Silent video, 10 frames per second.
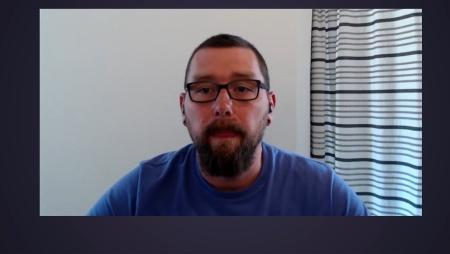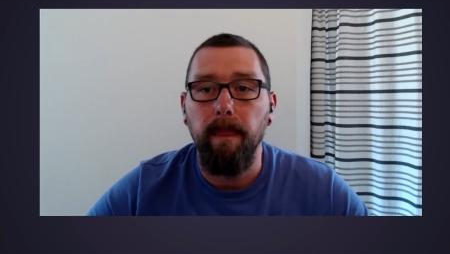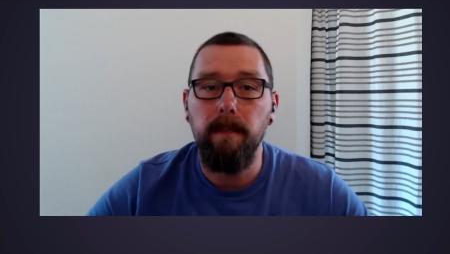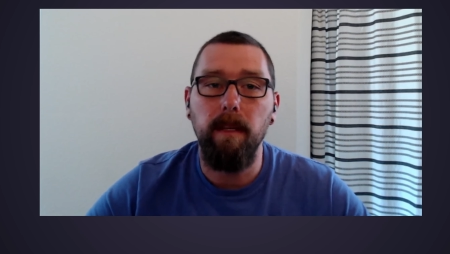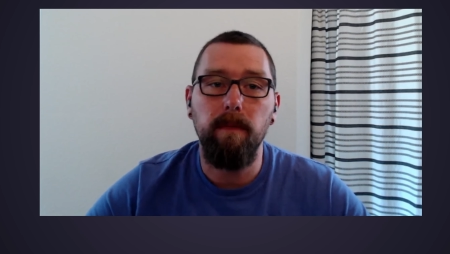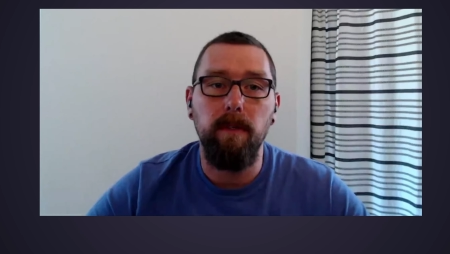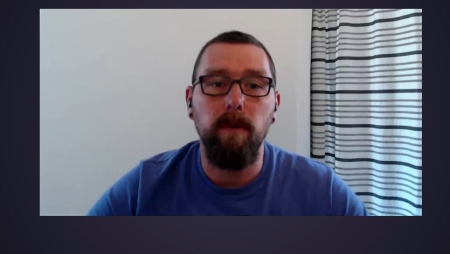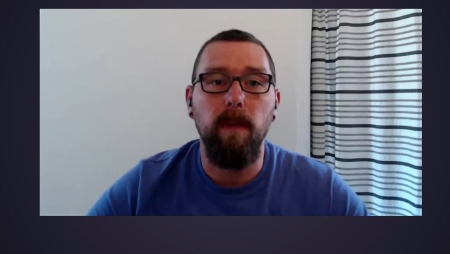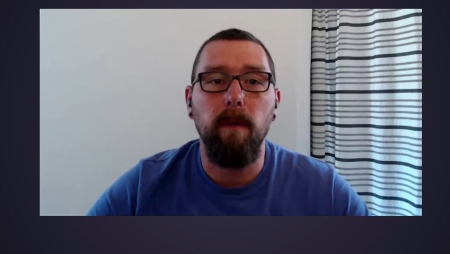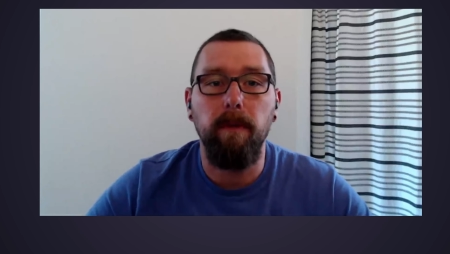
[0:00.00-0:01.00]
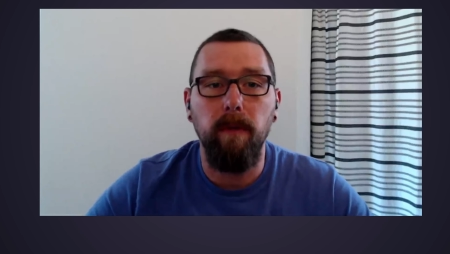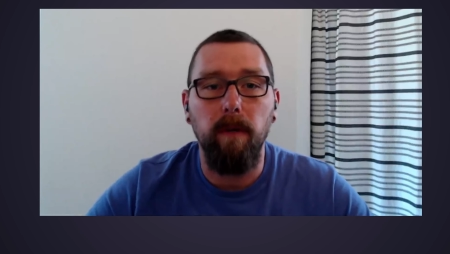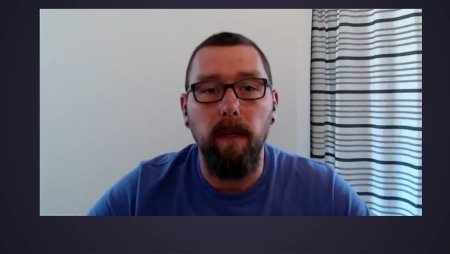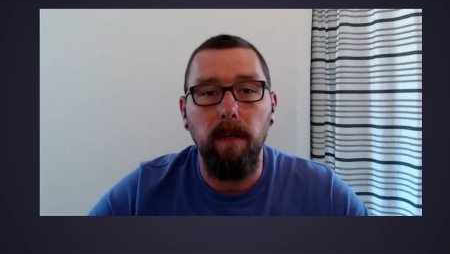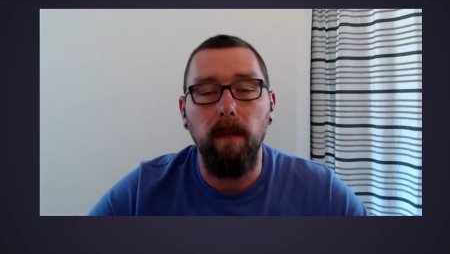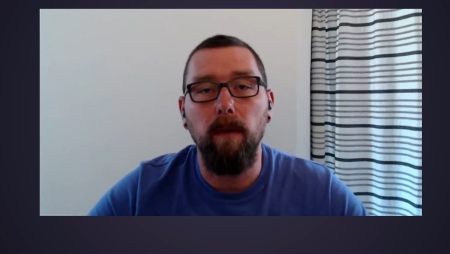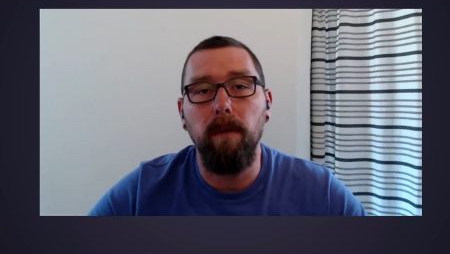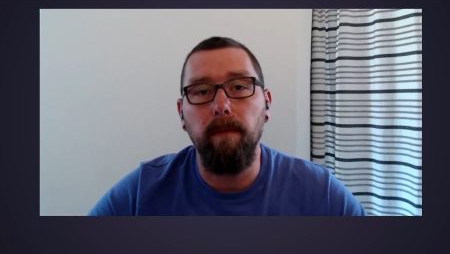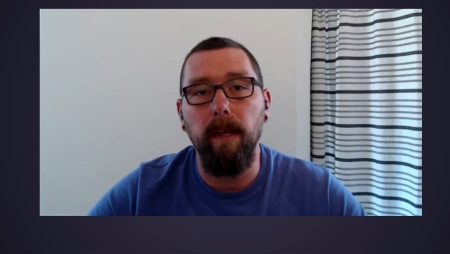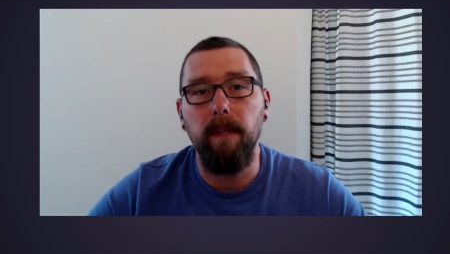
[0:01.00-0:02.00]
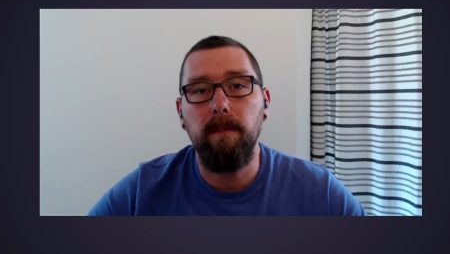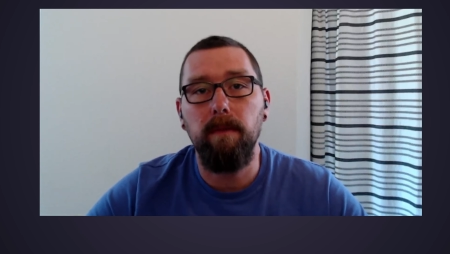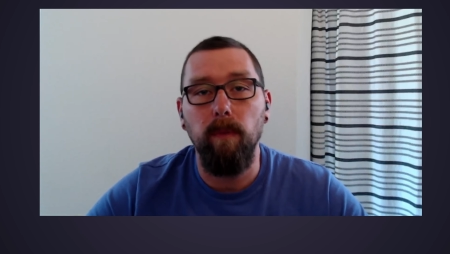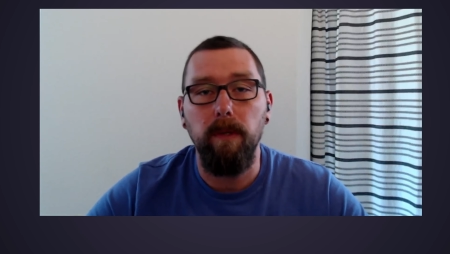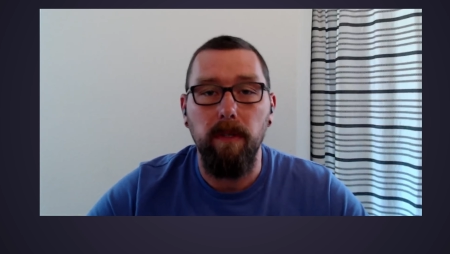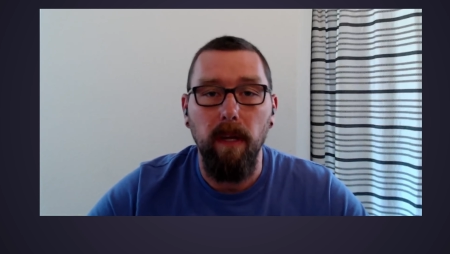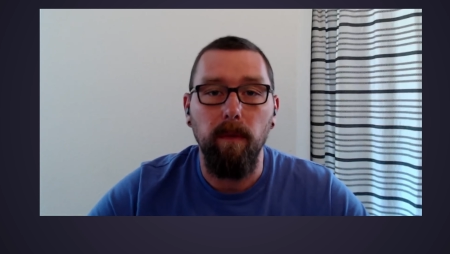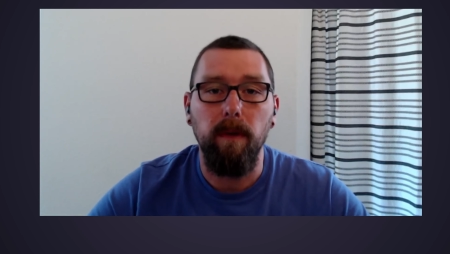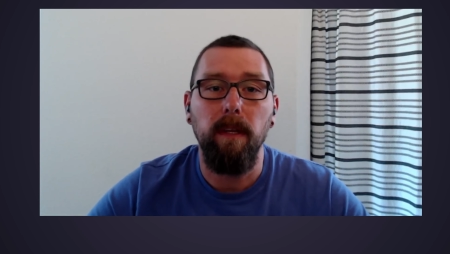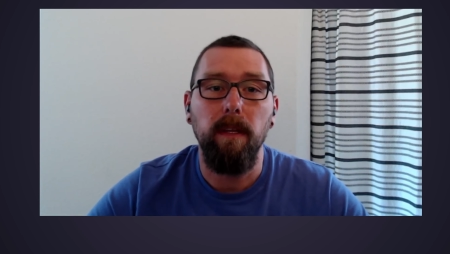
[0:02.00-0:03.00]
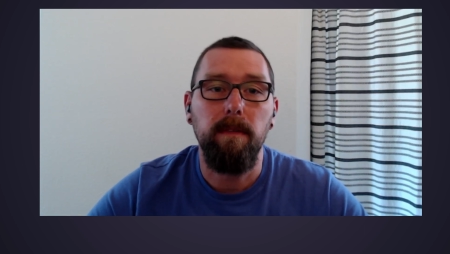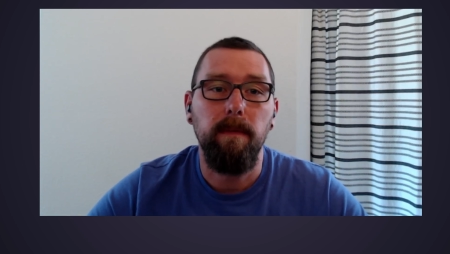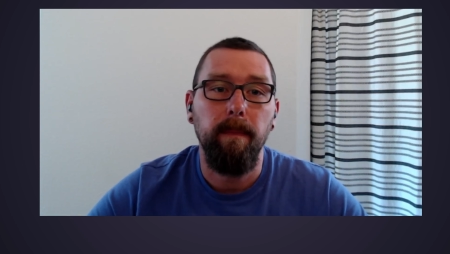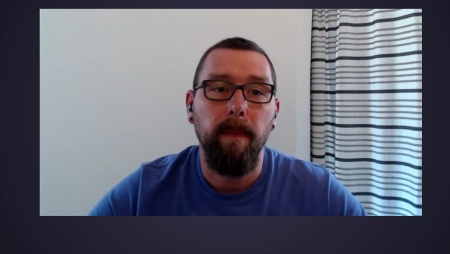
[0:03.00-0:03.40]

This gives you the opportunity to know in advance what your network needs.